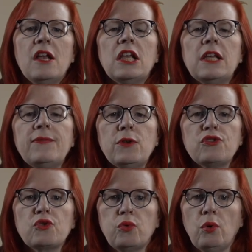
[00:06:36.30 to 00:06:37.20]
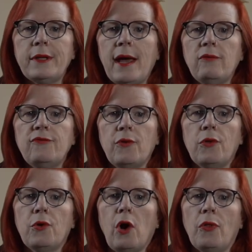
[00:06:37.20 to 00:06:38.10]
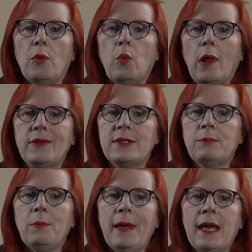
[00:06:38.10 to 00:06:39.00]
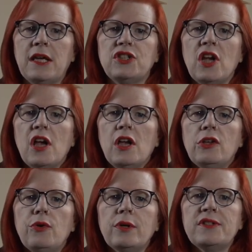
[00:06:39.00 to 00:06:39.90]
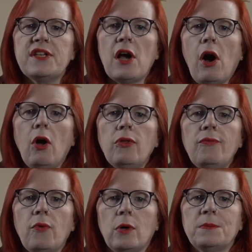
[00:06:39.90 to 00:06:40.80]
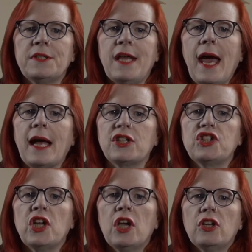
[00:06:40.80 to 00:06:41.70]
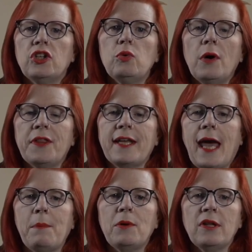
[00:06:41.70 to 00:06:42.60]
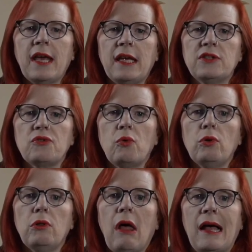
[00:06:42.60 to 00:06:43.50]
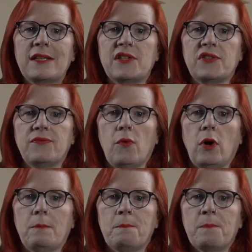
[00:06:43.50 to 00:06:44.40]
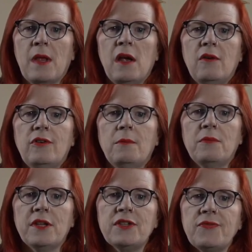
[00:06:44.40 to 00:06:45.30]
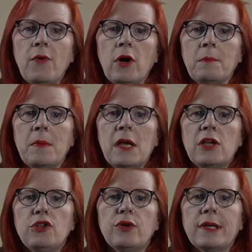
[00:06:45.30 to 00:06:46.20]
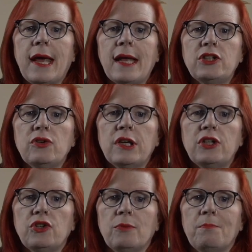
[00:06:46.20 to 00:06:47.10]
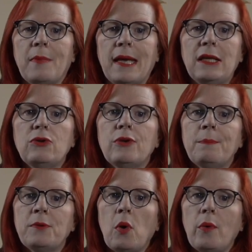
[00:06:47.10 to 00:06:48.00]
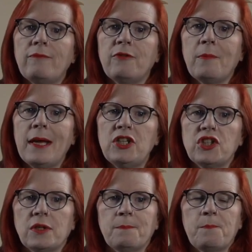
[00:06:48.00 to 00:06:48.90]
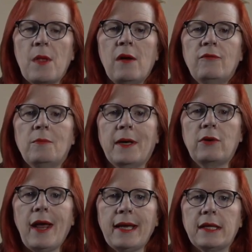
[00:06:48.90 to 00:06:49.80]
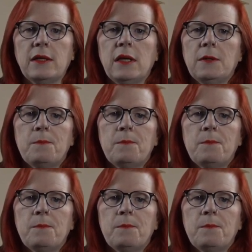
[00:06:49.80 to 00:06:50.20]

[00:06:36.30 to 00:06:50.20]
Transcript: If you scroll down further on the Wealthsimple page, you can see all the forms attached. You want the capital gains or losses form. From this form, you can enter in your main crypto information. For my Kraken,